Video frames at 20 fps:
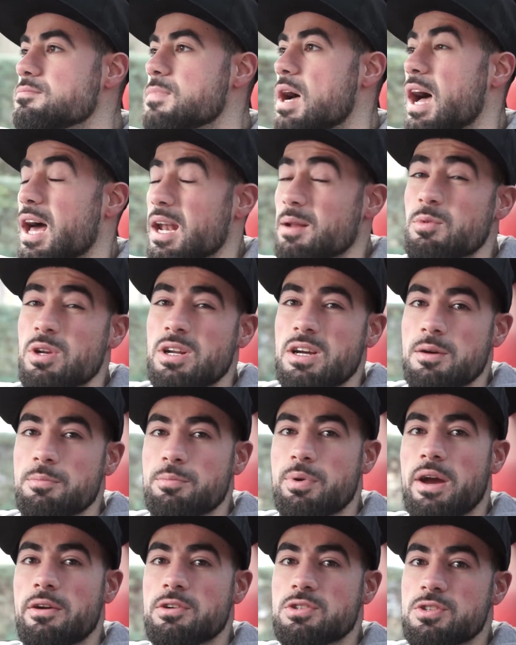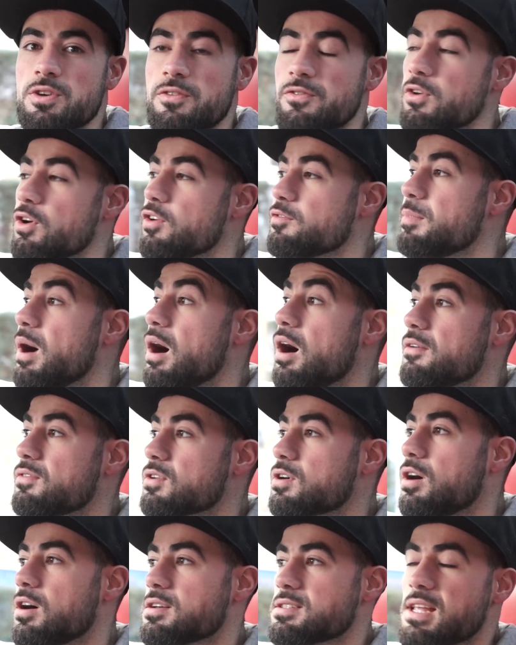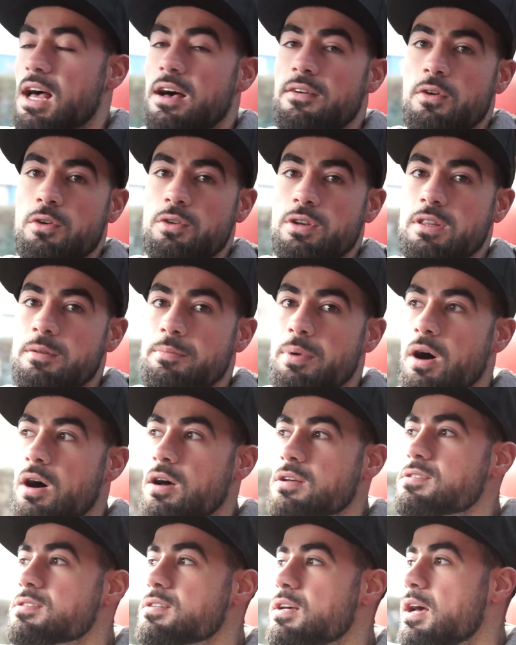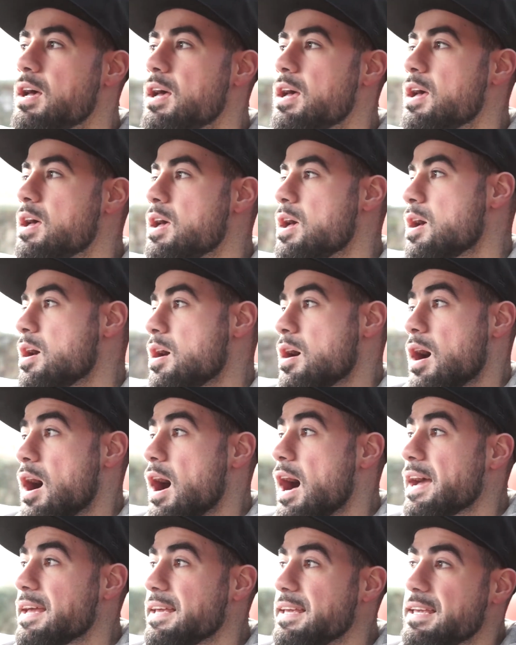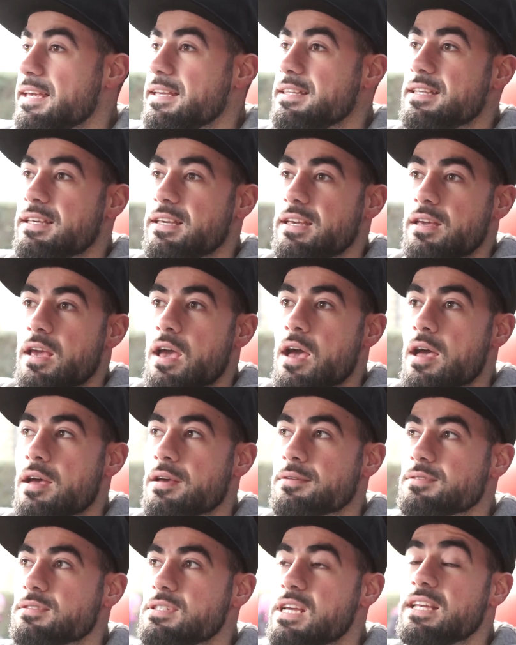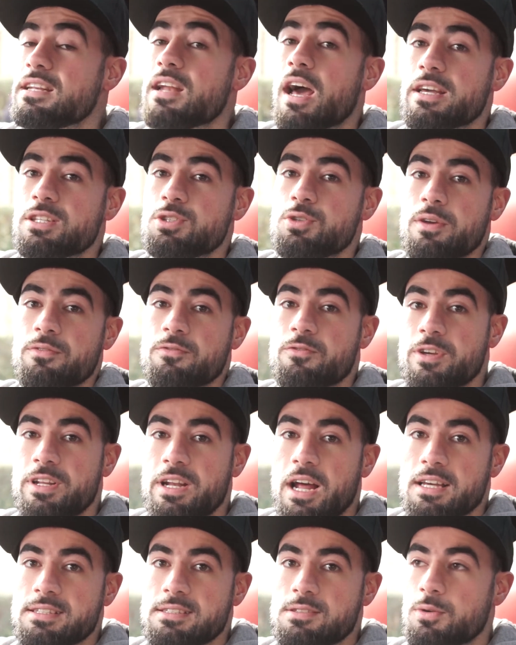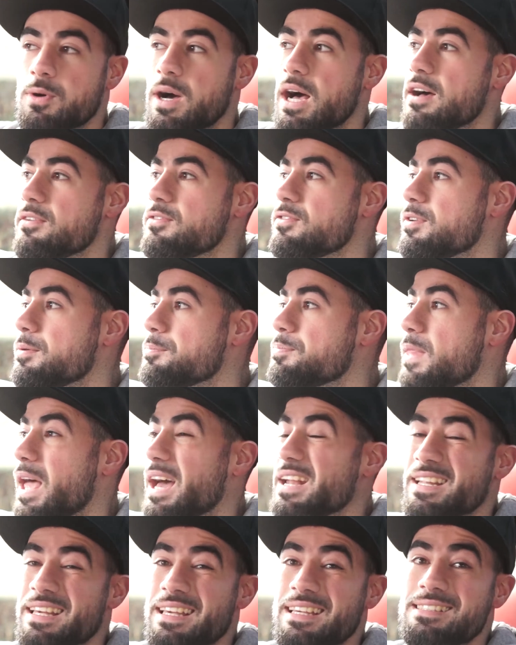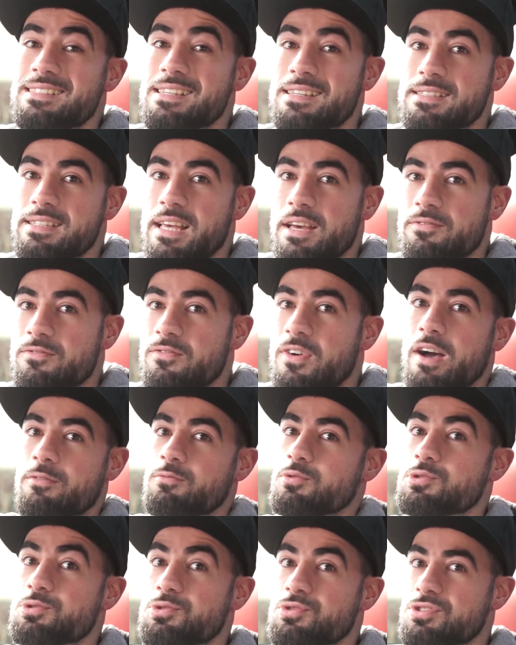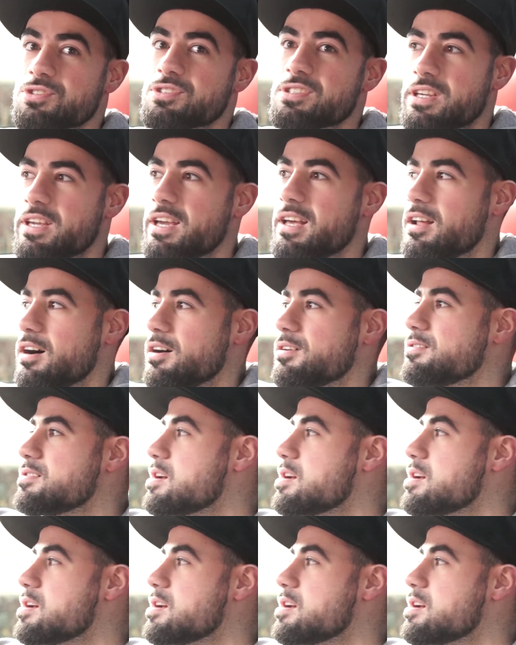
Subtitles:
And I'm going to compare it to a few of my other cars that I've owned in the past, i.e. the E92 M3 that I still have and the E60 M5, which is just a killer.